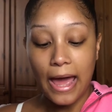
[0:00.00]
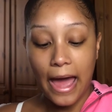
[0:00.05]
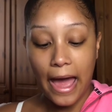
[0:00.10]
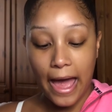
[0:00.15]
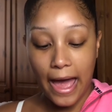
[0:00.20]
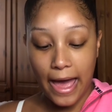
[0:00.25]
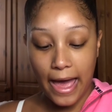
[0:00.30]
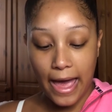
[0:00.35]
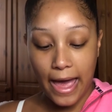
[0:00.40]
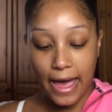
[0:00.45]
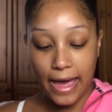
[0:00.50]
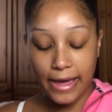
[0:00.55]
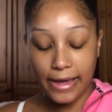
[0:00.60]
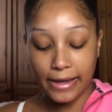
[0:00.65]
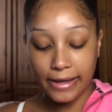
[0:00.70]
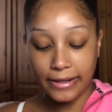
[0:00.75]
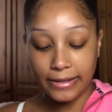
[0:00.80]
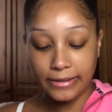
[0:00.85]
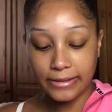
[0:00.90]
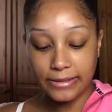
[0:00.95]

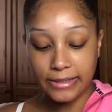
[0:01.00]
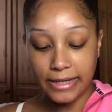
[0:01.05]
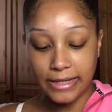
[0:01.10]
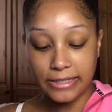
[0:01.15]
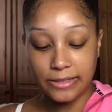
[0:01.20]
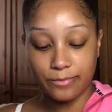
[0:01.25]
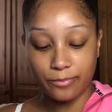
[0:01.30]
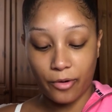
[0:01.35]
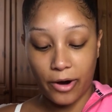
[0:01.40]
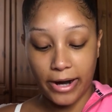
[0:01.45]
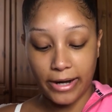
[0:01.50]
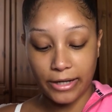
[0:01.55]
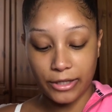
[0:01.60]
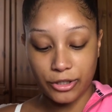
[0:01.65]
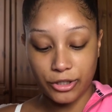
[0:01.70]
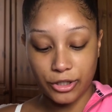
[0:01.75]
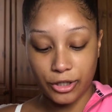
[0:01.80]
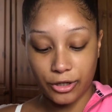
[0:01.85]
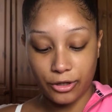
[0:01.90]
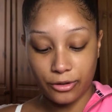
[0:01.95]
and it's brightening
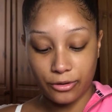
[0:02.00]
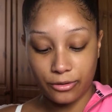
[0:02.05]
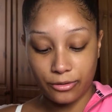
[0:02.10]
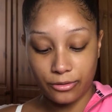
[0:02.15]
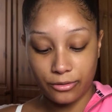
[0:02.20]
too.